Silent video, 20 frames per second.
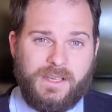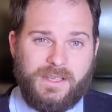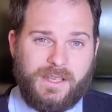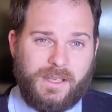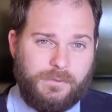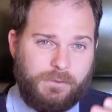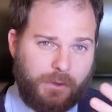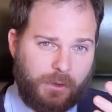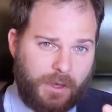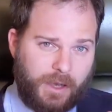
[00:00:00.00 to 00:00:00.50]
to
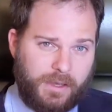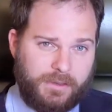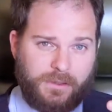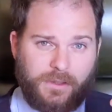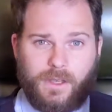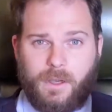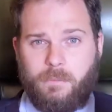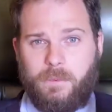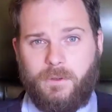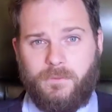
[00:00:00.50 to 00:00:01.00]
give you guys a
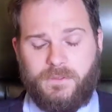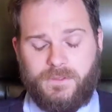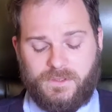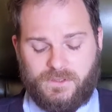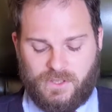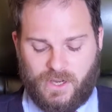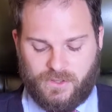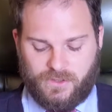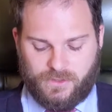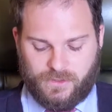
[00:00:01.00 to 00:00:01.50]
couple of
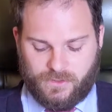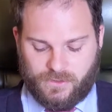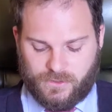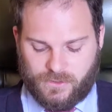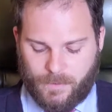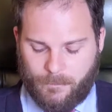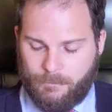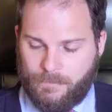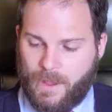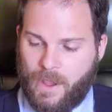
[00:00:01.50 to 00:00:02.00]

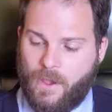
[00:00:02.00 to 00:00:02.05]
suggestions.